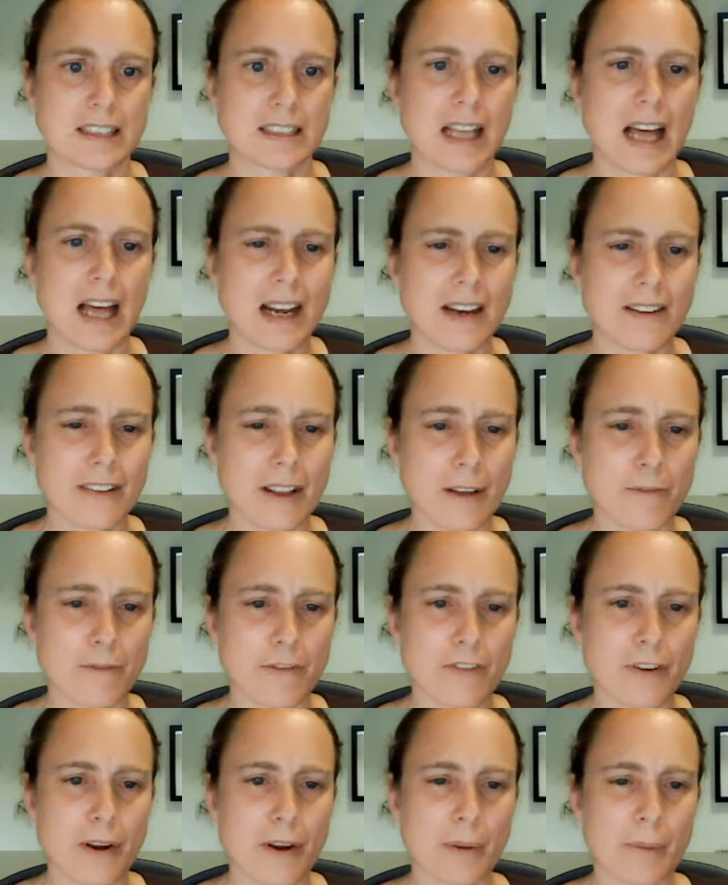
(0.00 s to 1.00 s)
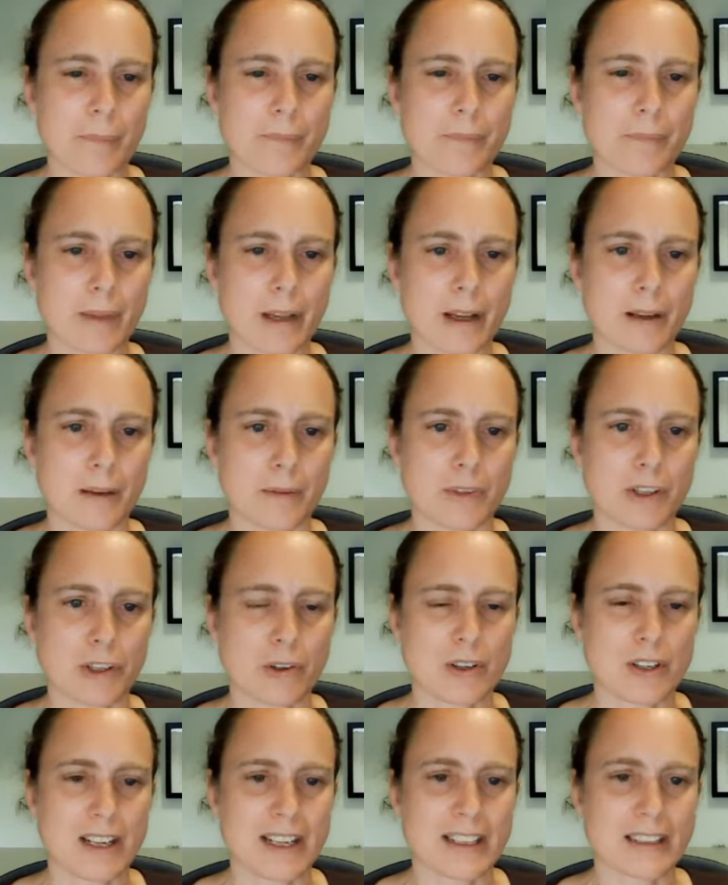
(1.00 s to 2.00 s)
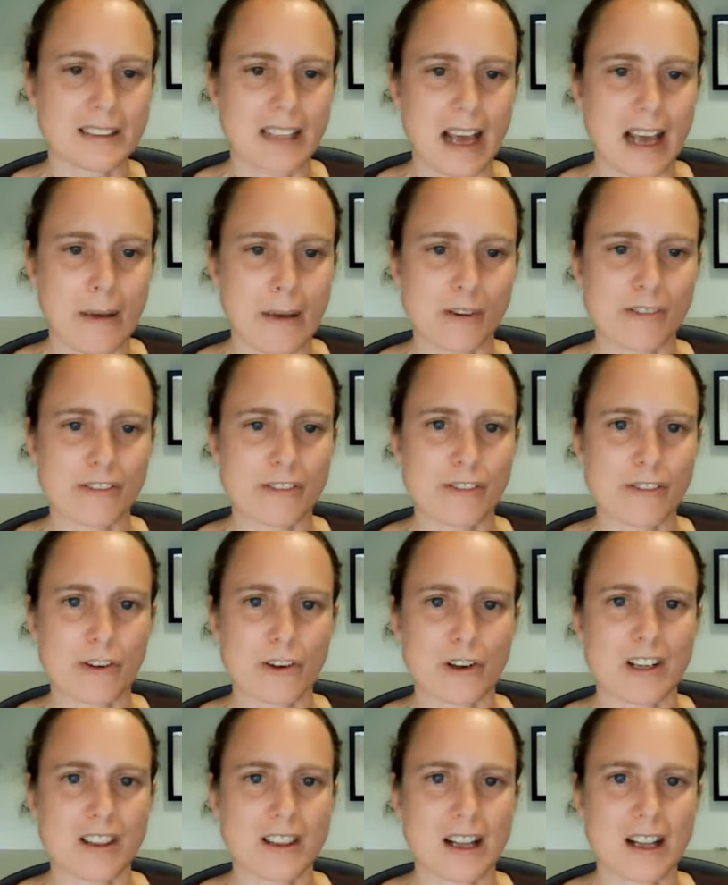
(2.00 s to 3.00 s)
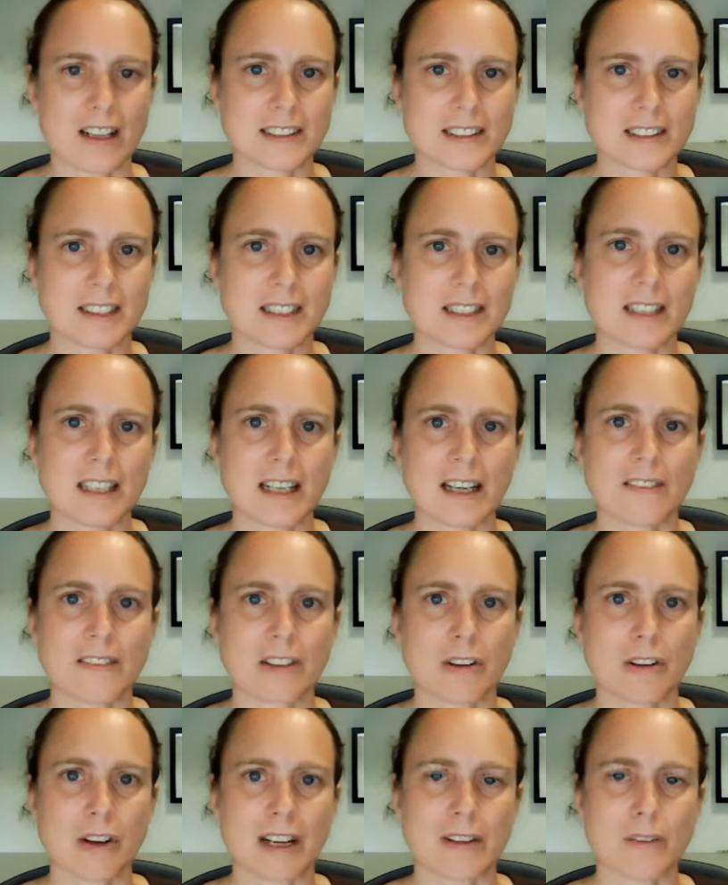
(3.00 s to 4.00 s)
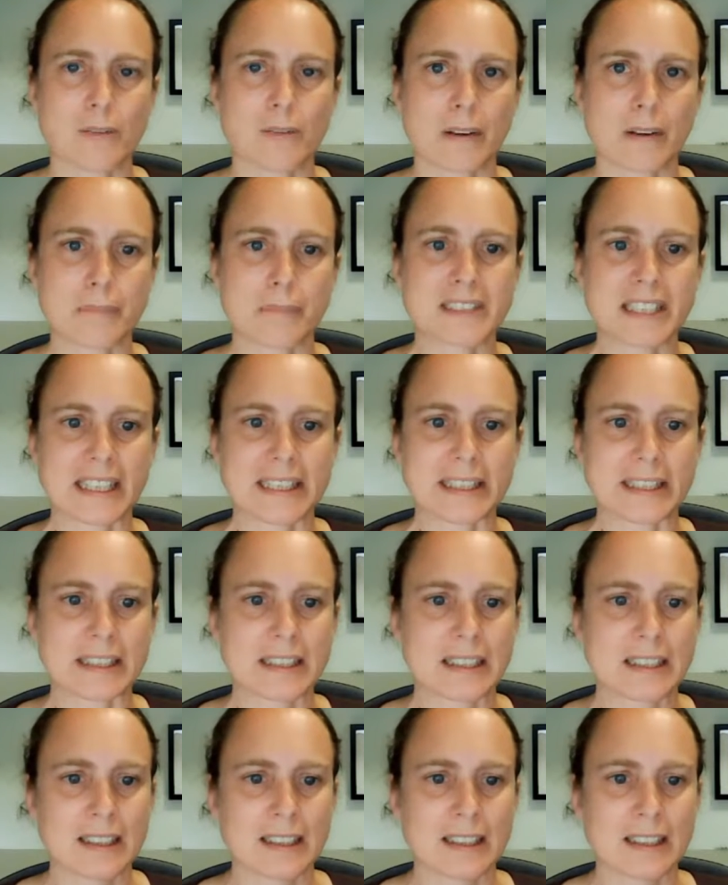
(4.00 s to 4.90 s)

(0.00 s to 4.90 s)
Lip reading: A lot of them from the Cornell Lab of Ornithology. They have a great website.